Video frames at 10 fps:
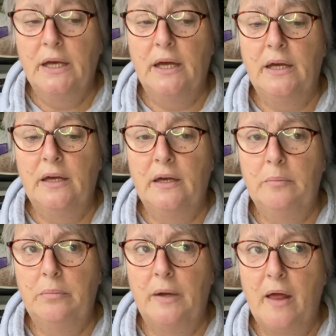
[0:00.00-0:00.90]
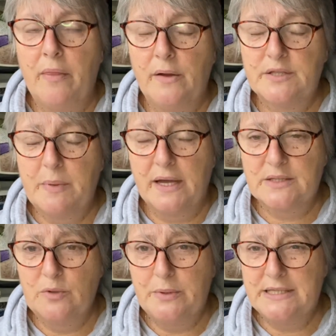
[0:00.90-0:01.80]
And those
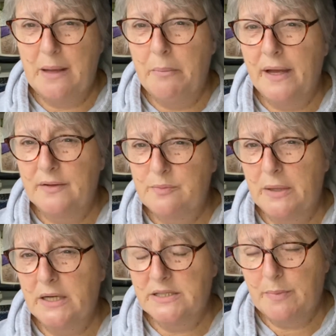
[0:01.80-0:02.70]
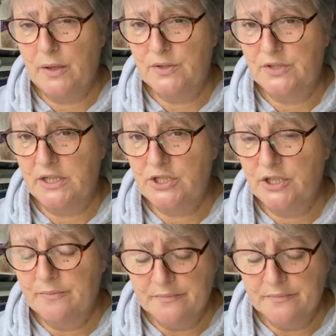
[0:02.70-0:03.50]
packs will be £10 plus postage.